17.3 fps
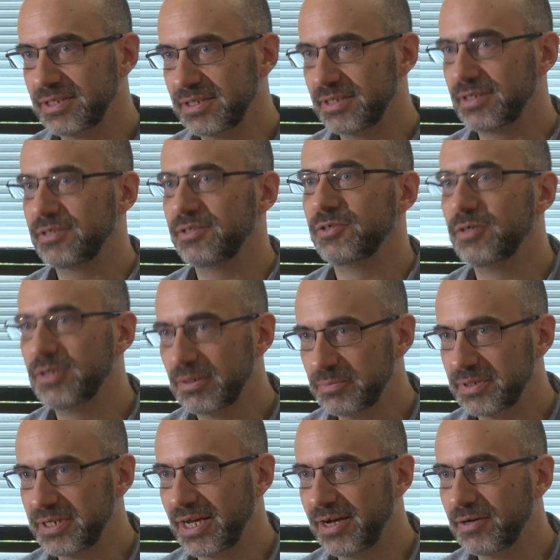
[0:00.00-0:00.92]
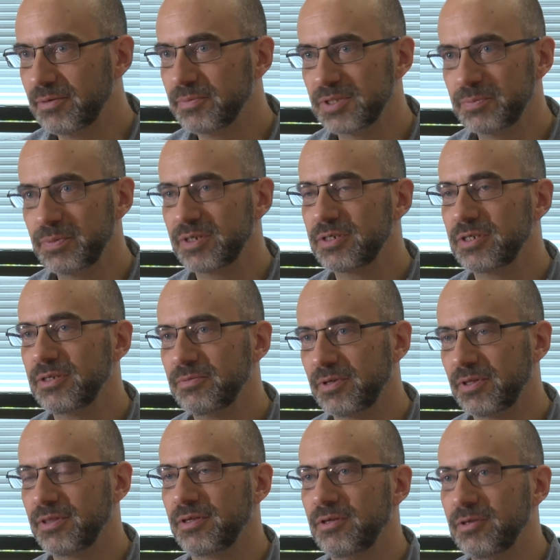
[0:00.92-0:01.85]
in Europe now, especially
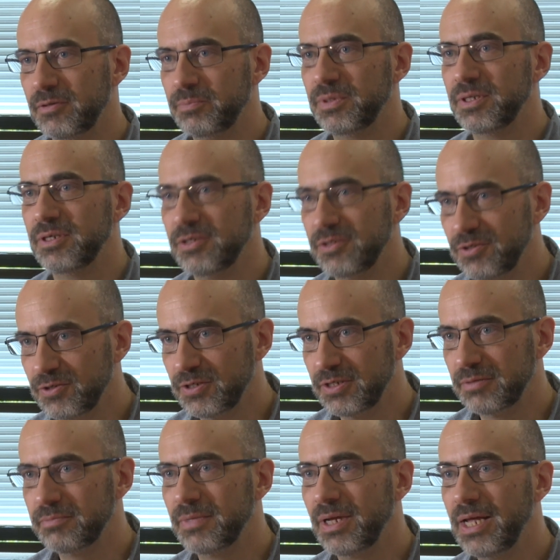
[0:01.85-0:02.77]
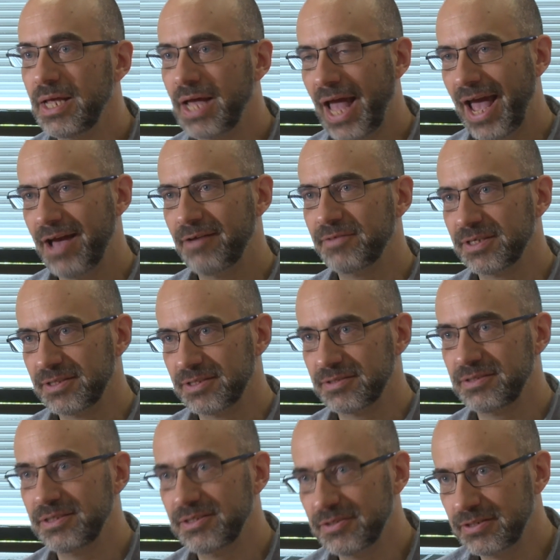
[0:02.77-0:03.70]
with the European Union having
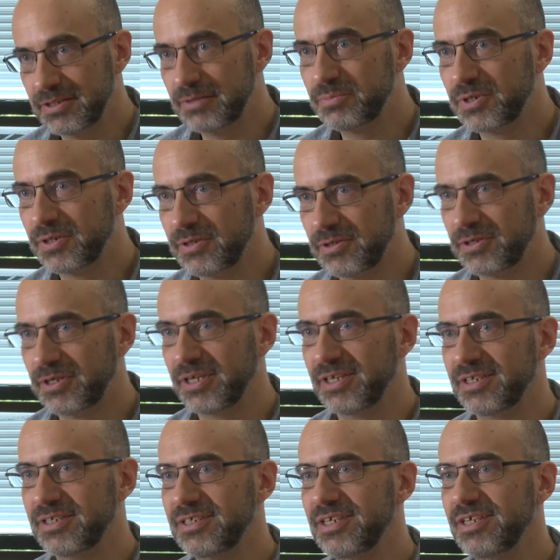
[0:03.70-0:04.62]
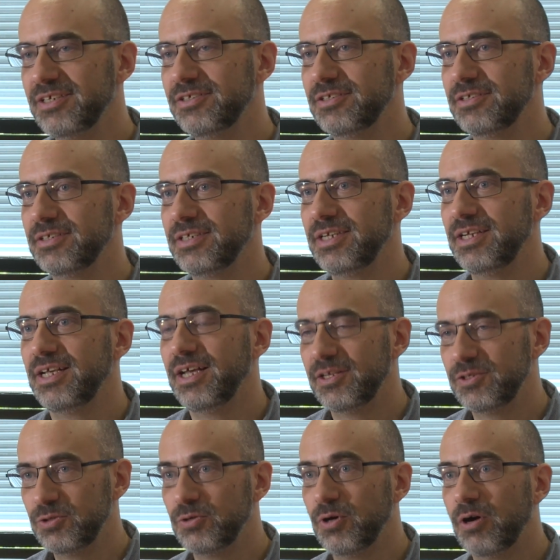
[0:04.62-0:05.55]
this neoliberal orientation,
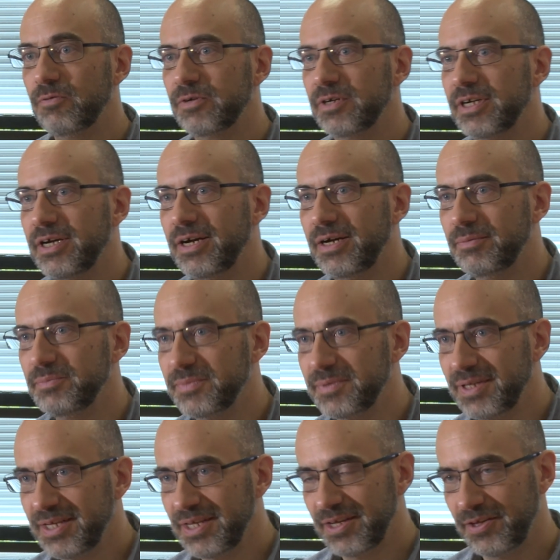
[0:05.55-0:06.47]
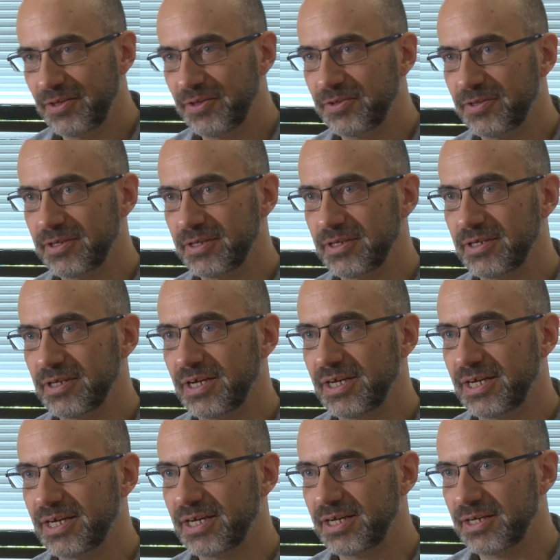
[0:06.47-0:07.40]
to overcome uh, the,
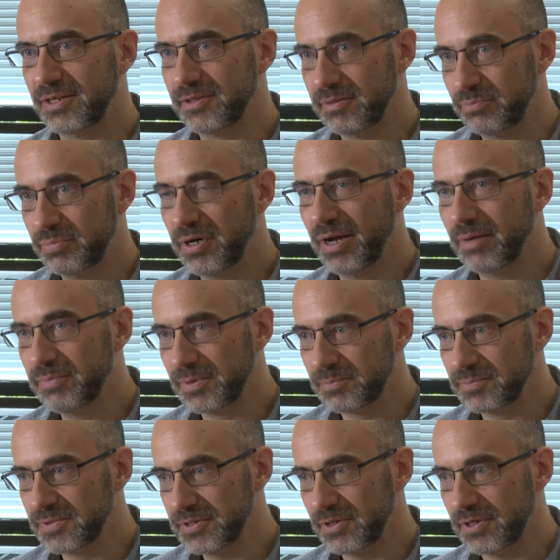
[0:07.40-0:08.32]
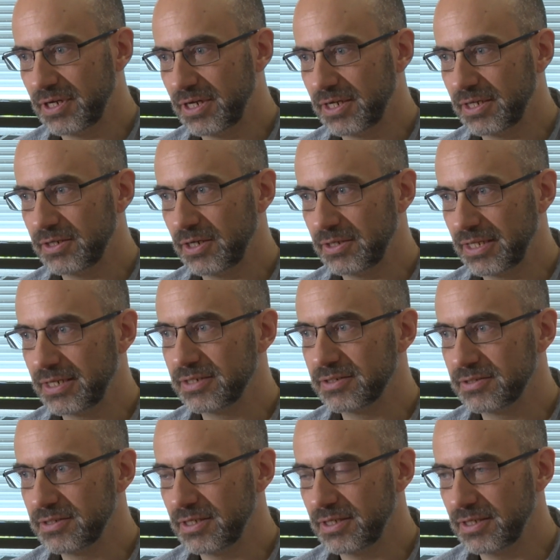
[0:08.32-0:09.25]
uh, the problems uh, that
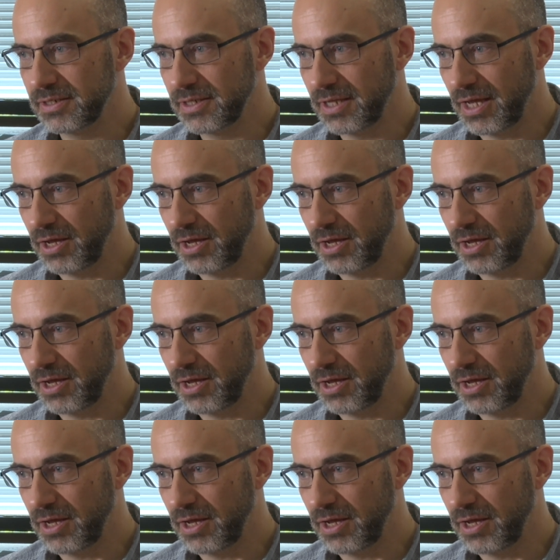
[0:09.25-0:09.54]
is uh,